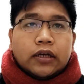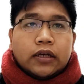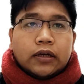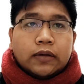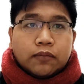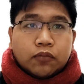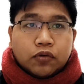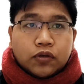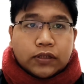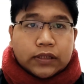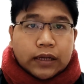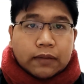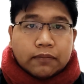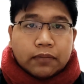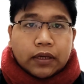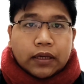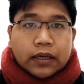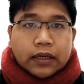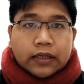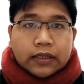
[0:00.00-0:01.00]

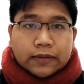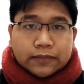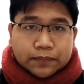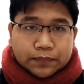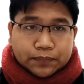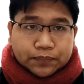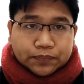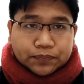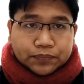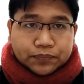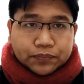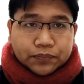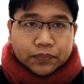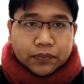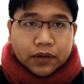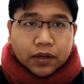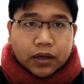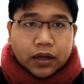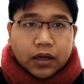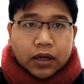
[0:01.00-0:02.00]
Mozambique is
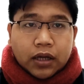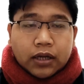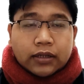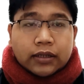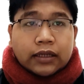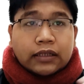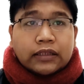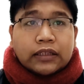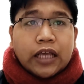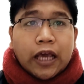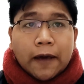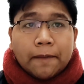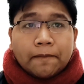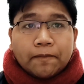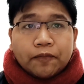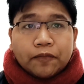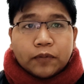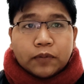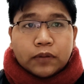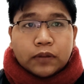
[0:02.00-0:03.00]
the
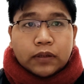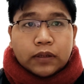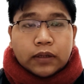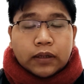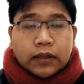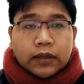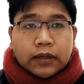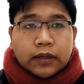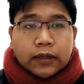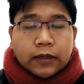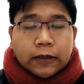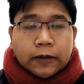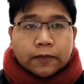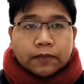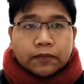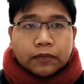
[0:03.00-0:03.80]
debt, the